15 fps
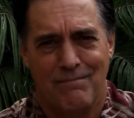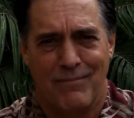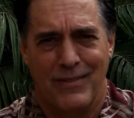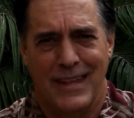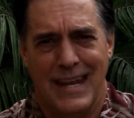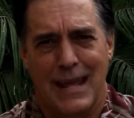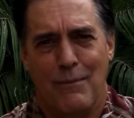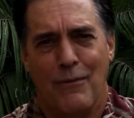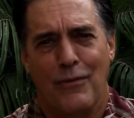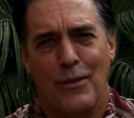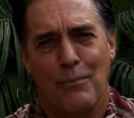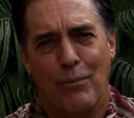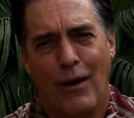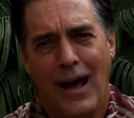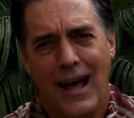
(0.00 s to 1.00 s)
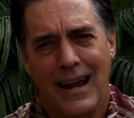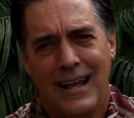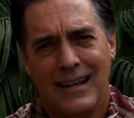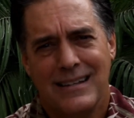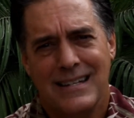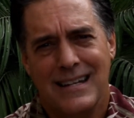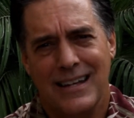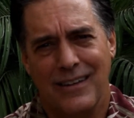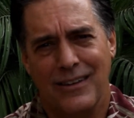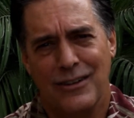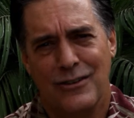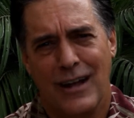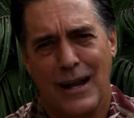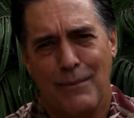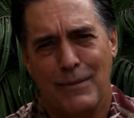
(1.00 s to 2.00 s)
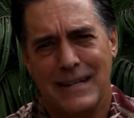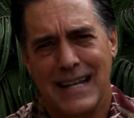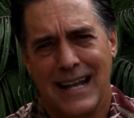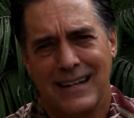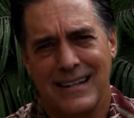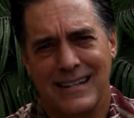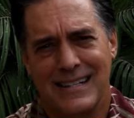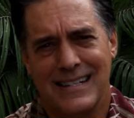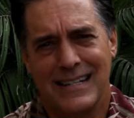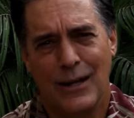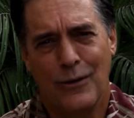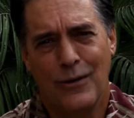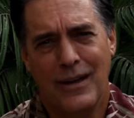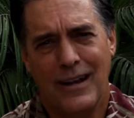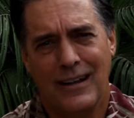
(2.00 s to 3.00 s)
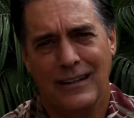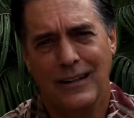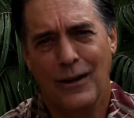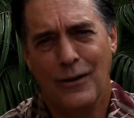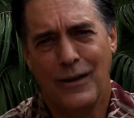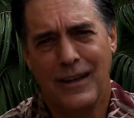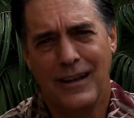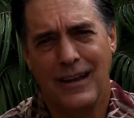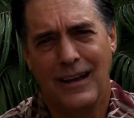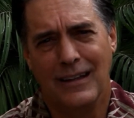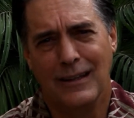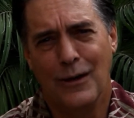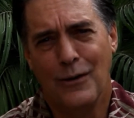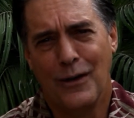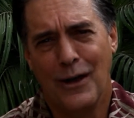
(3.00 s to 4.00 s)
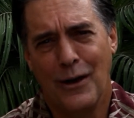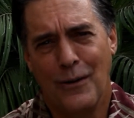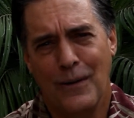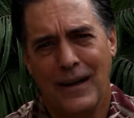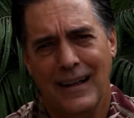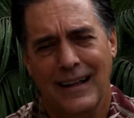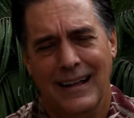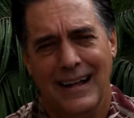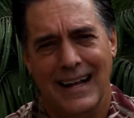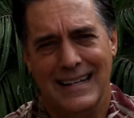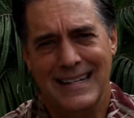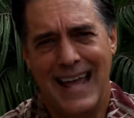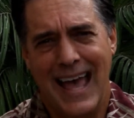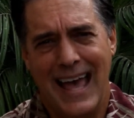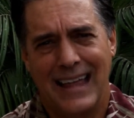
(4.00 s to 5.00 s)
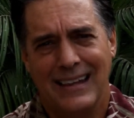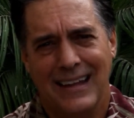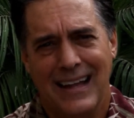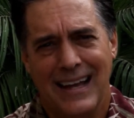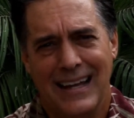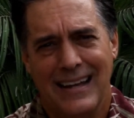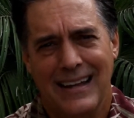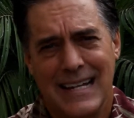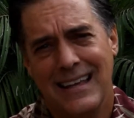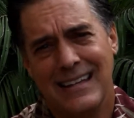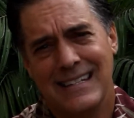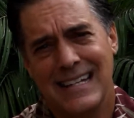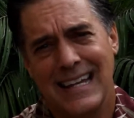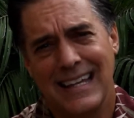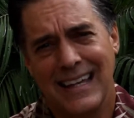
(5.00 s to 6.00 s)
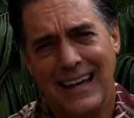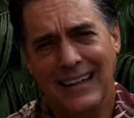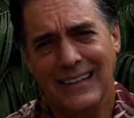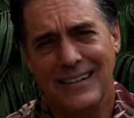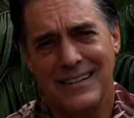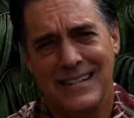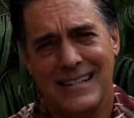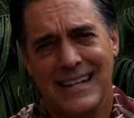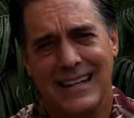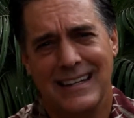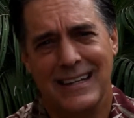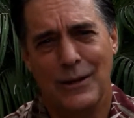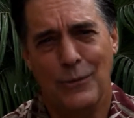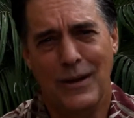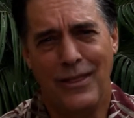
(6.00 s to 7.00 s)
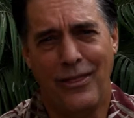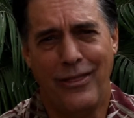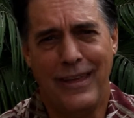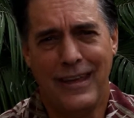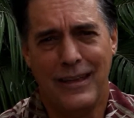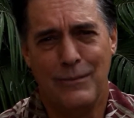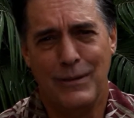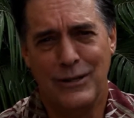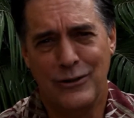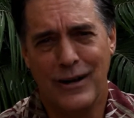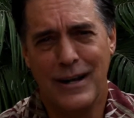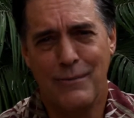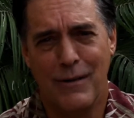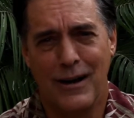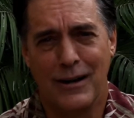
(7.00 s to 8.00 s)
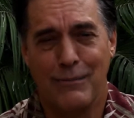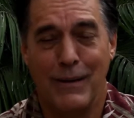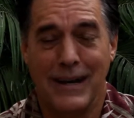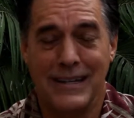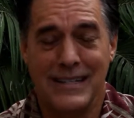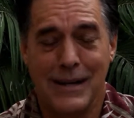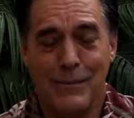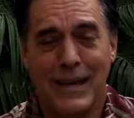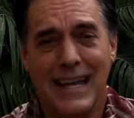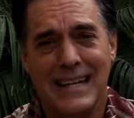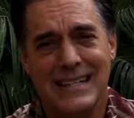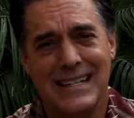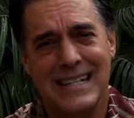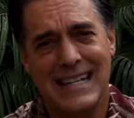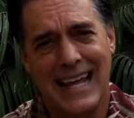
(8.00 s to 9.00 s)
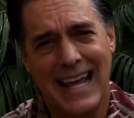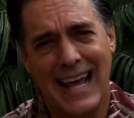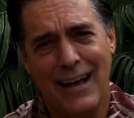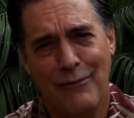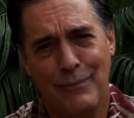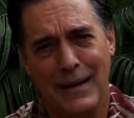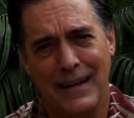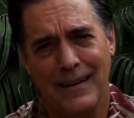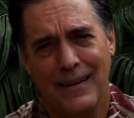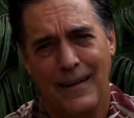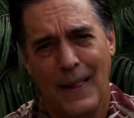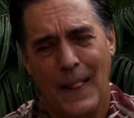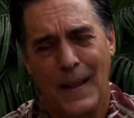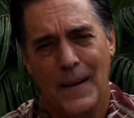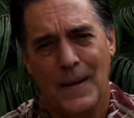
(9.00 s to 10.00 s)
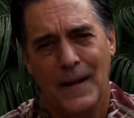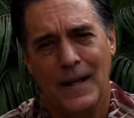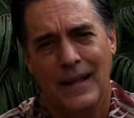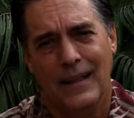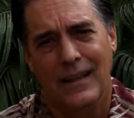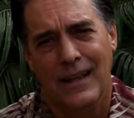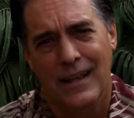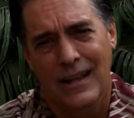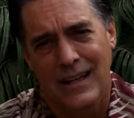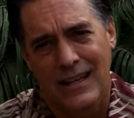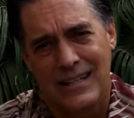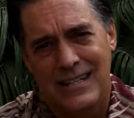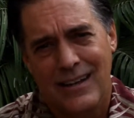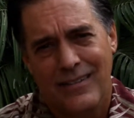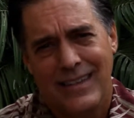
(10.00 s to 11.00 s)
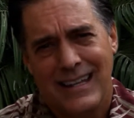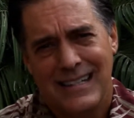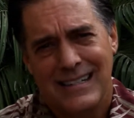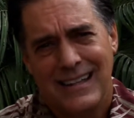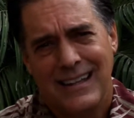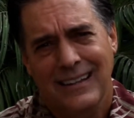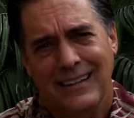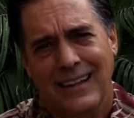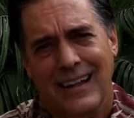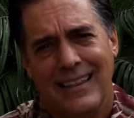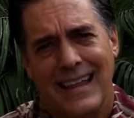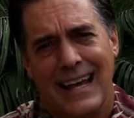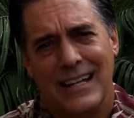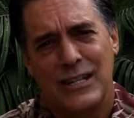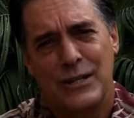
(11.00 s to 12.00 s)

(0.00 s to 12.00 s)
the name of the product, you can try to protect a slogan, a logo, a tagline, things like colors that you wouldn't think could be trademarked, but in some cases they have been. So let's look along that